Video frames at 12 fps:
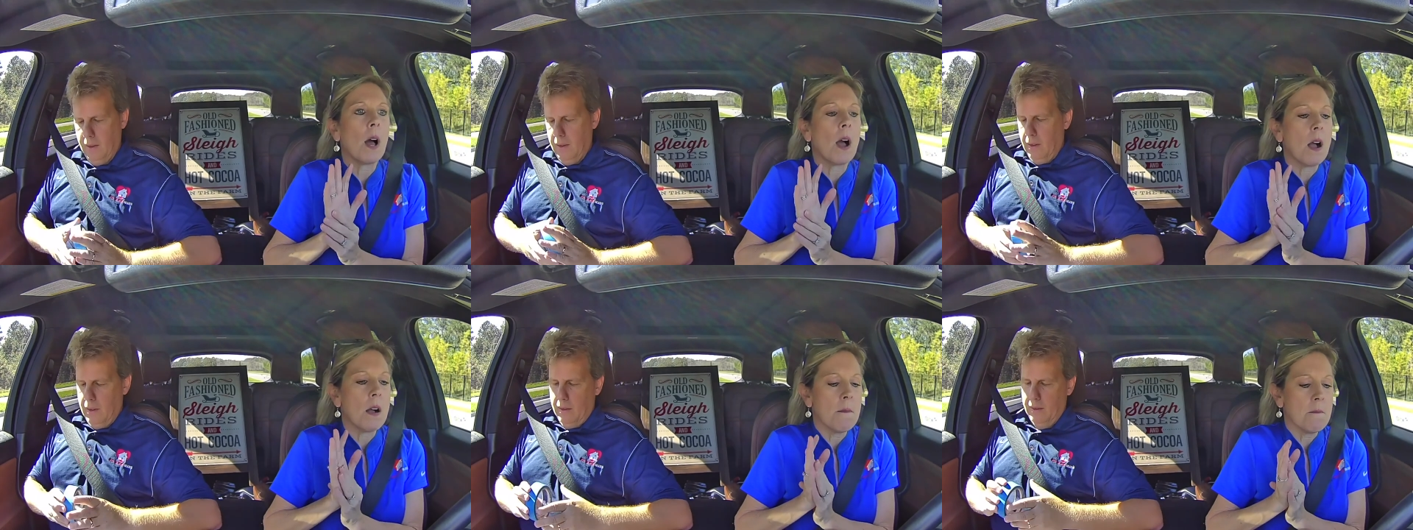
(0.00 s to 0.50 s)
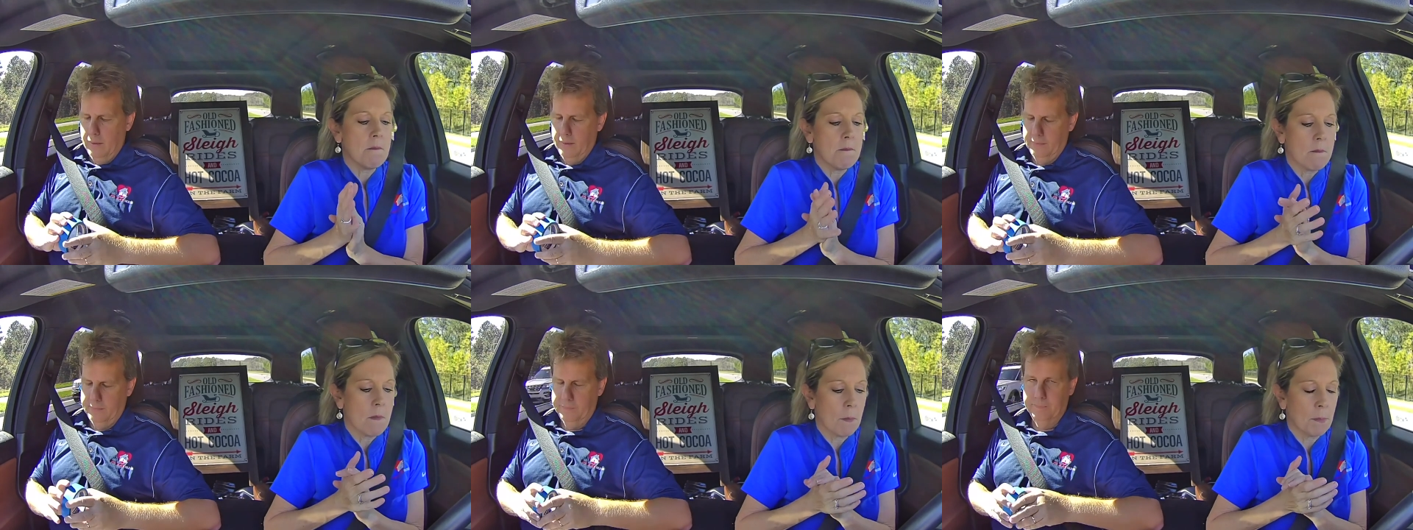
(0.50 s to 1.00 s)
Speaker 1: um,
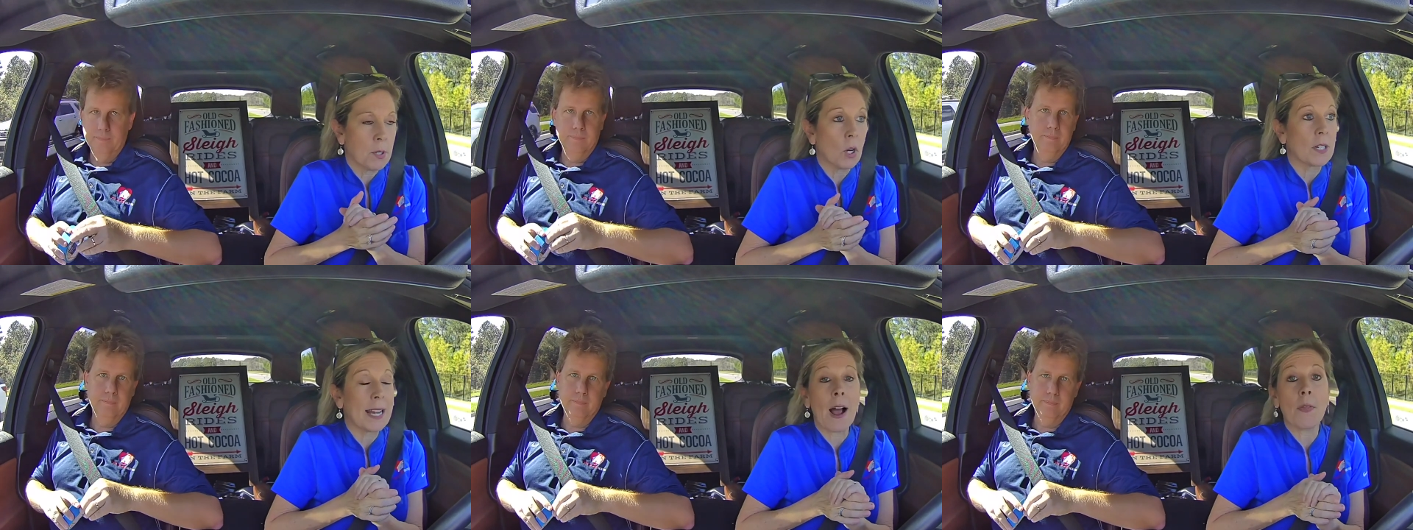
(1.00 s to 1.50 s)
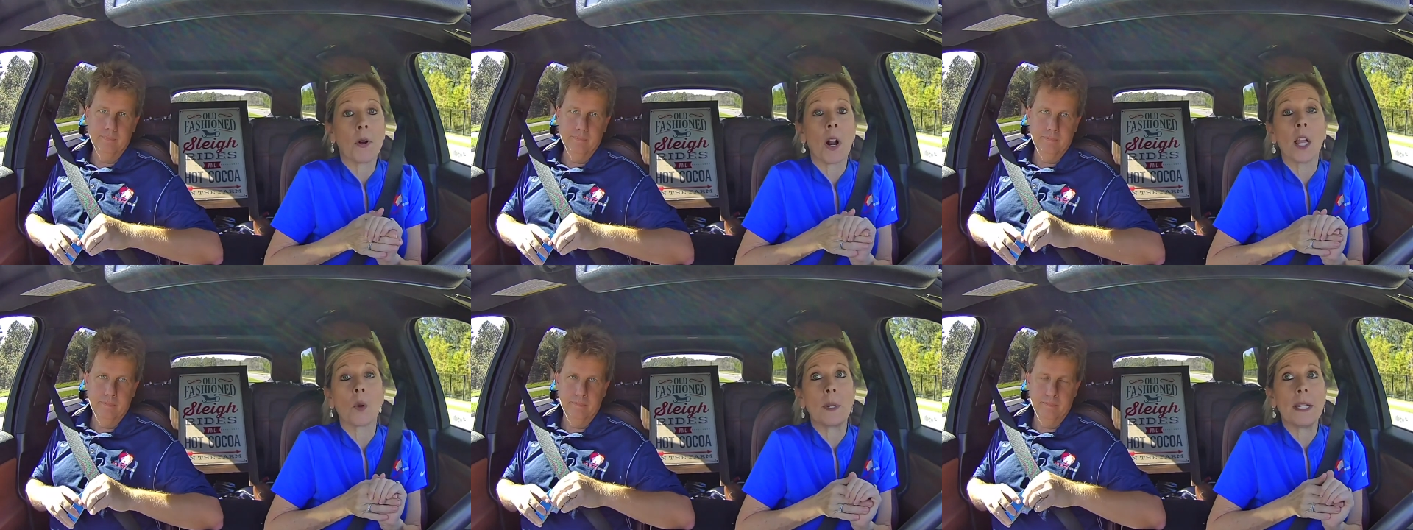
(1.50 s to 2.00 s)
took down their
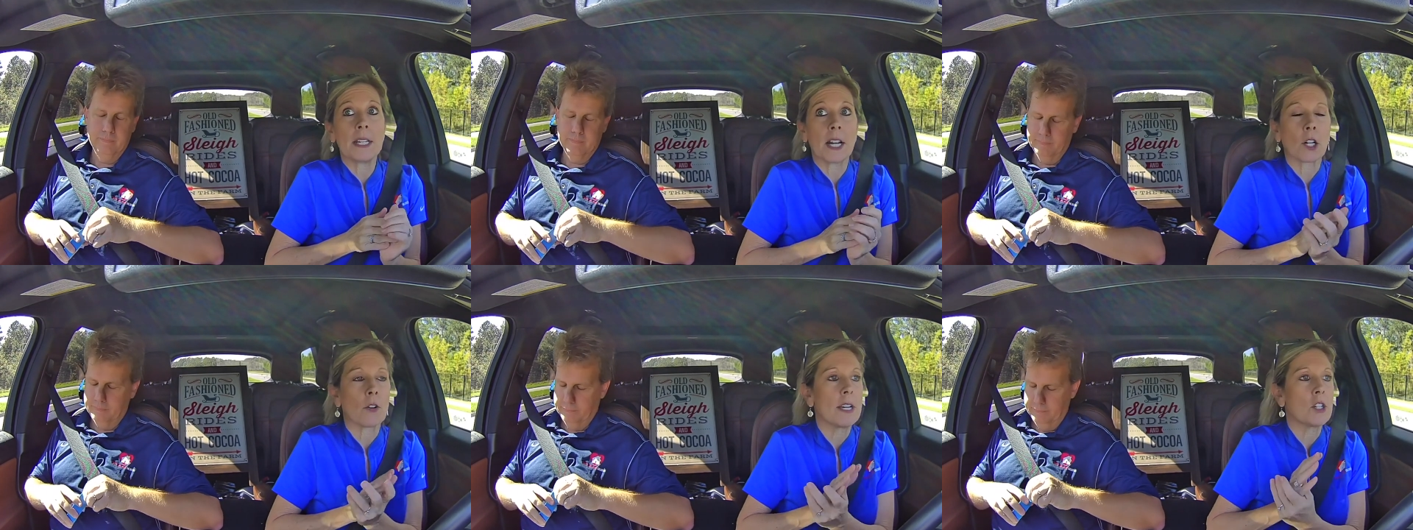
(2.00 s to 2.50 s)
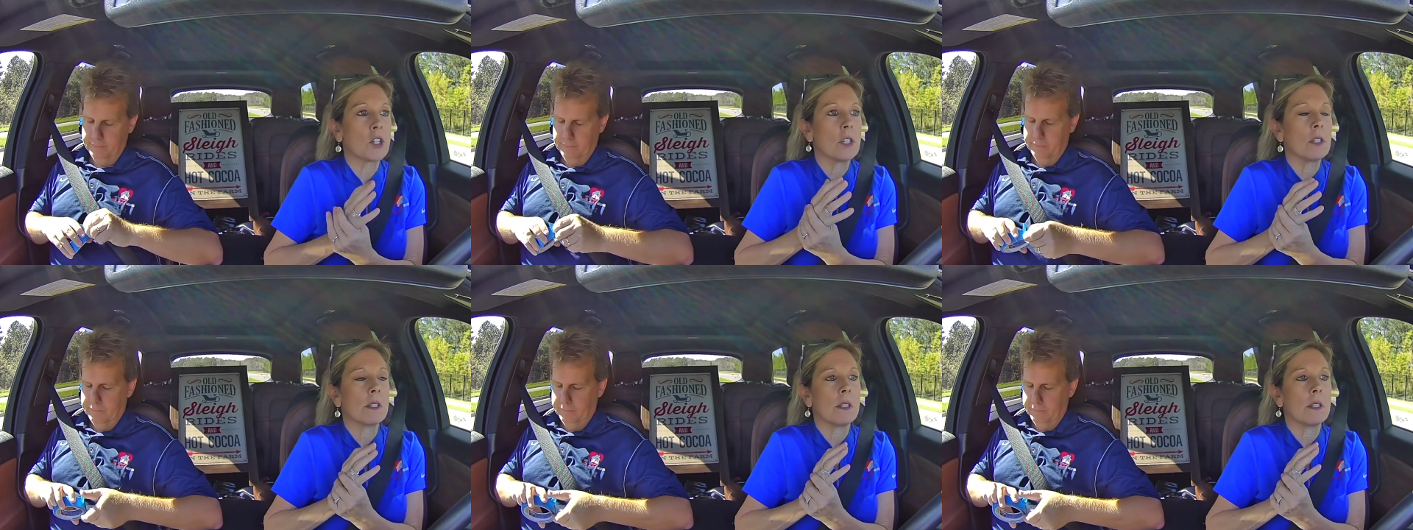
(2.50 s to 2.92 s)
Halloween decorations,